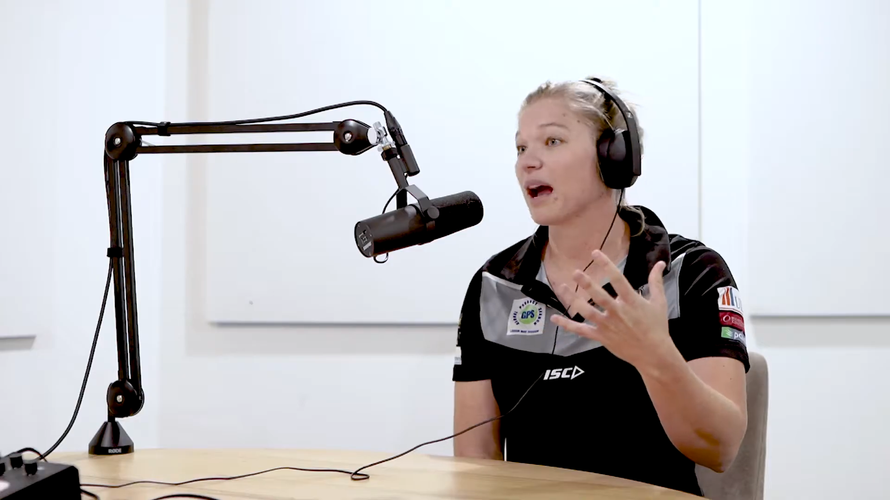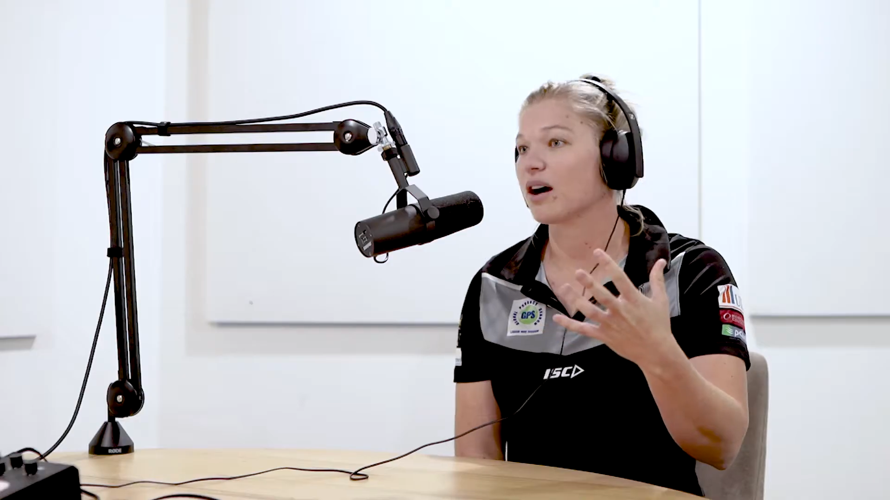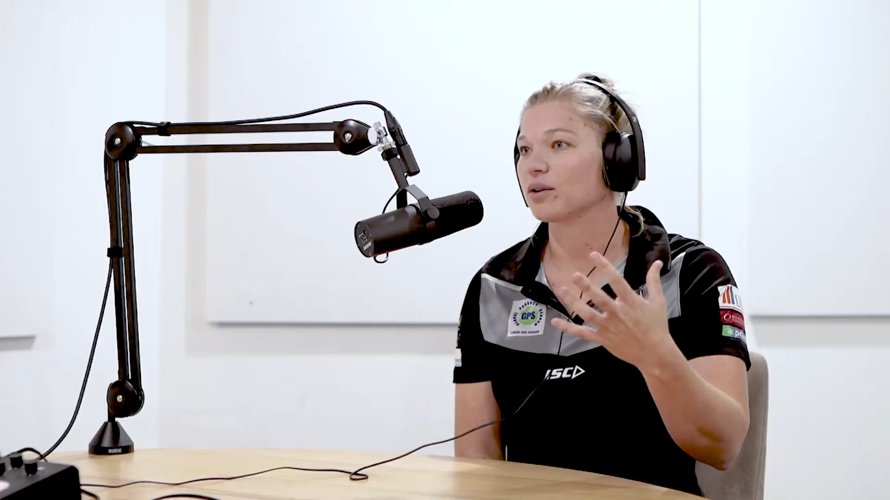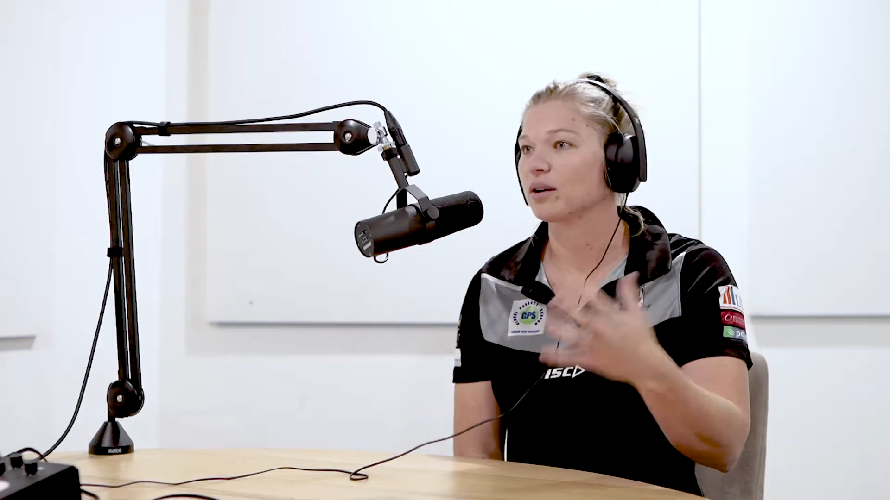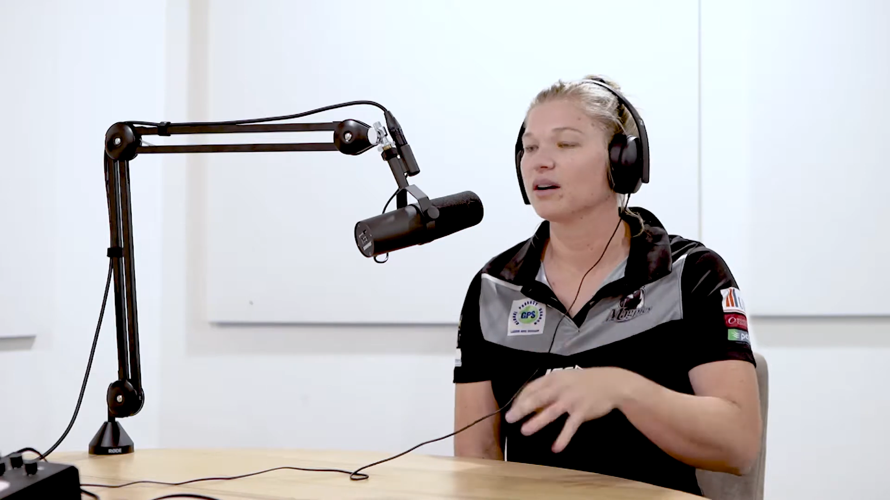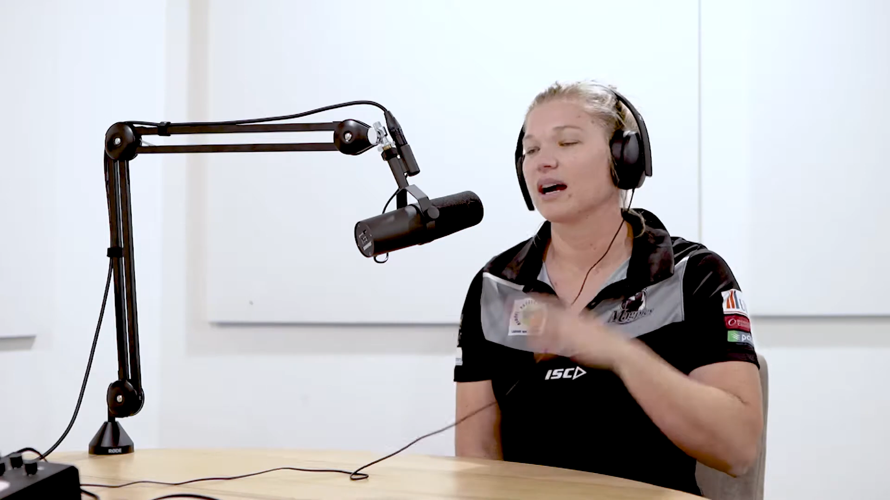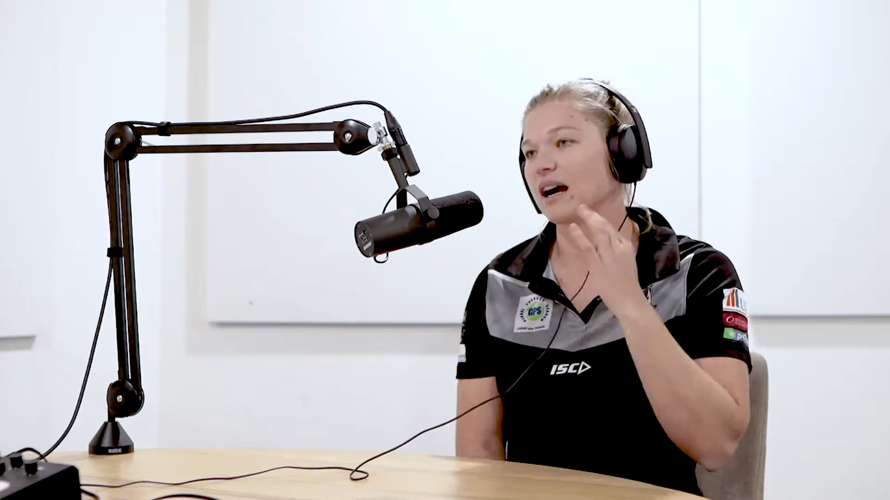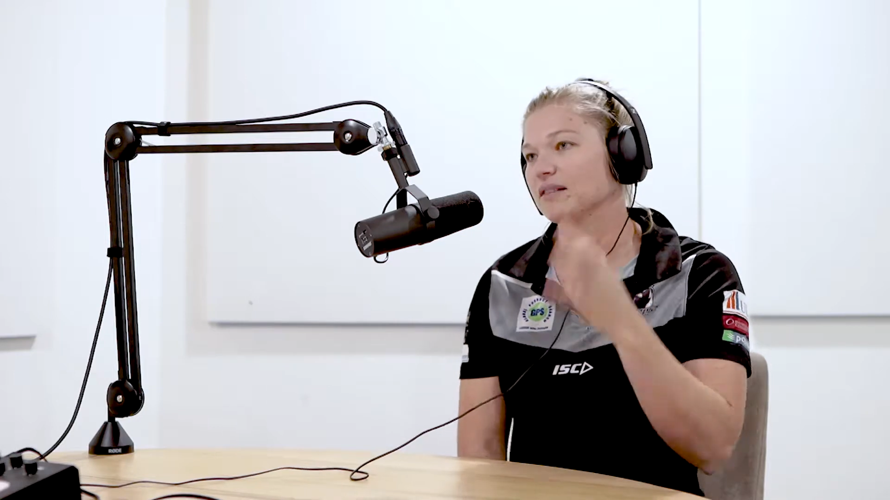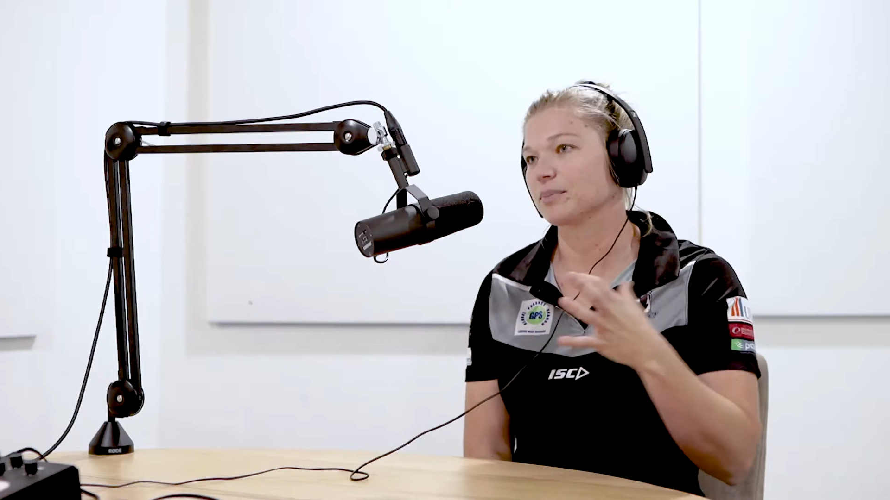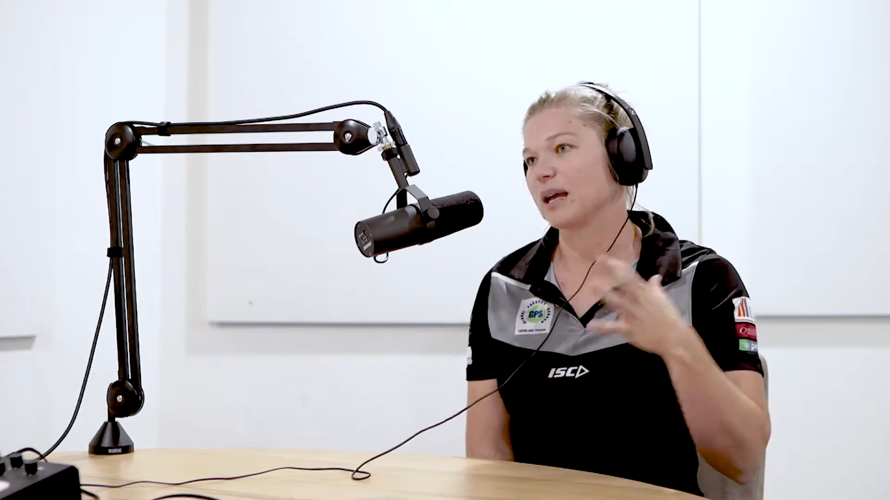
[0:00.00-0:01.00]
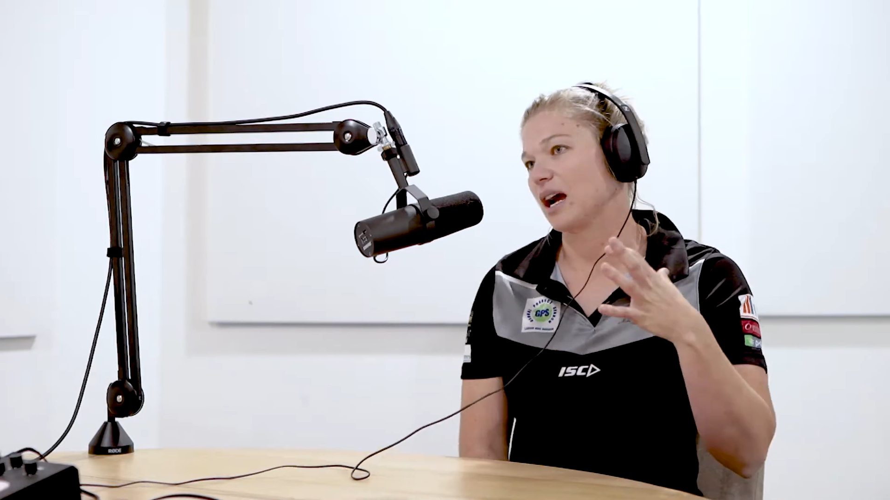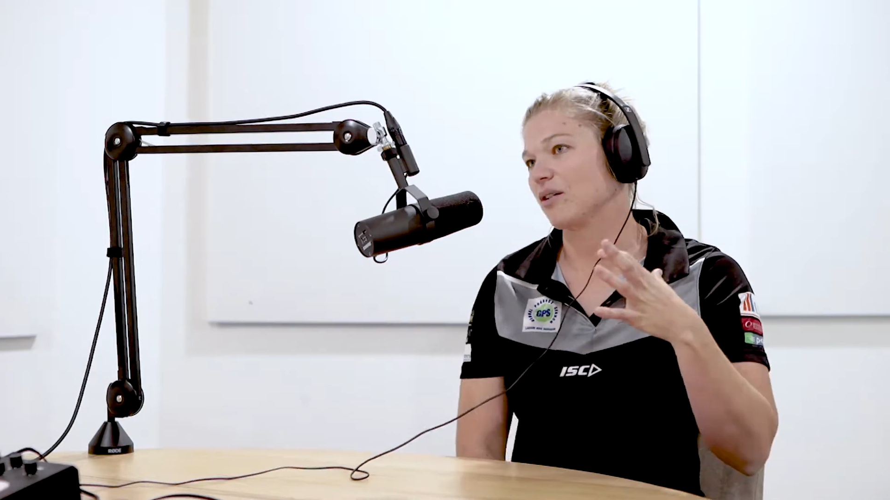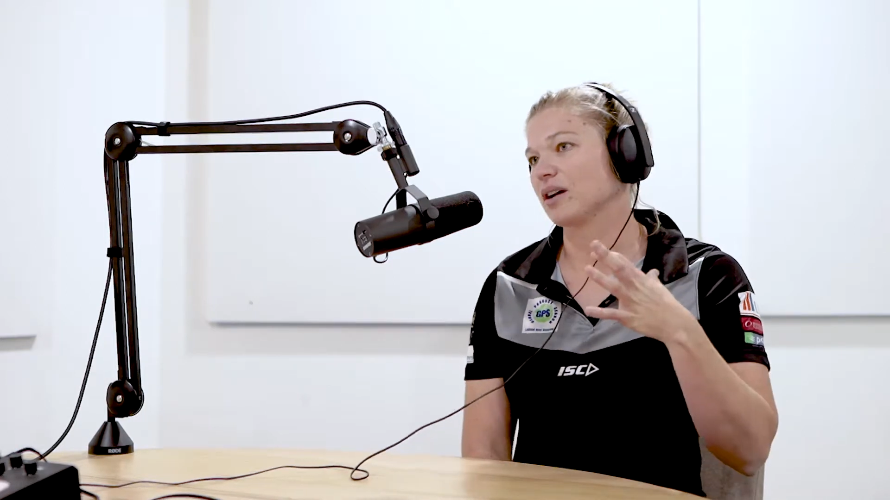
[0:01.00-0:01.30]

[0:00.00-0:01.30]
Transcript: hour, I have to be hour